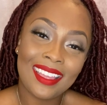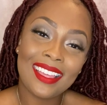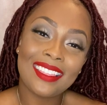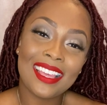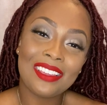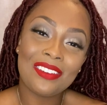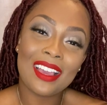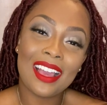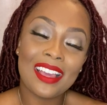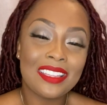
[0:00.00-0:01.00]
thank you
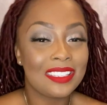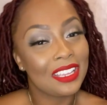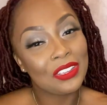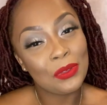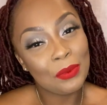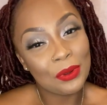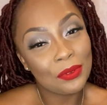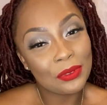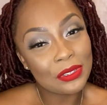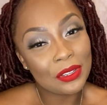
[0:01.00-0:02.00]
guys. Thank you,
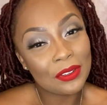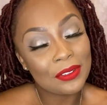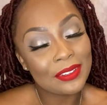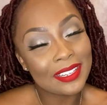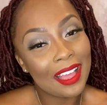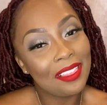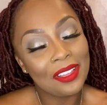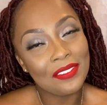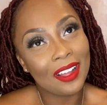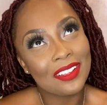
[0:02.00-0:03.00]
beautiful souls. I
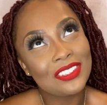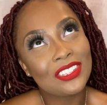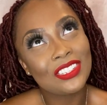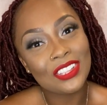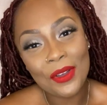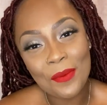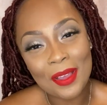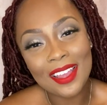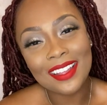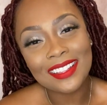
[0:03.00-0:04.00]
love y'all so
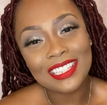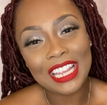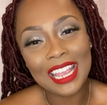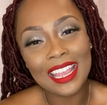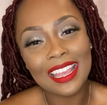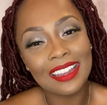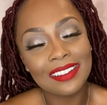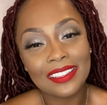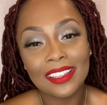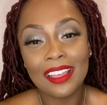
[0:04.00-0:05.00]
much.
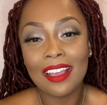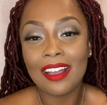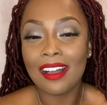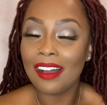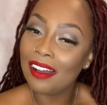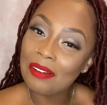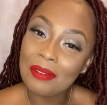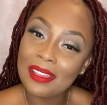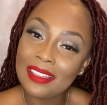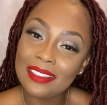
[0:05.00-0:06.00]
And
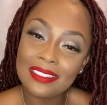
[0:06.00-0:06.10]
always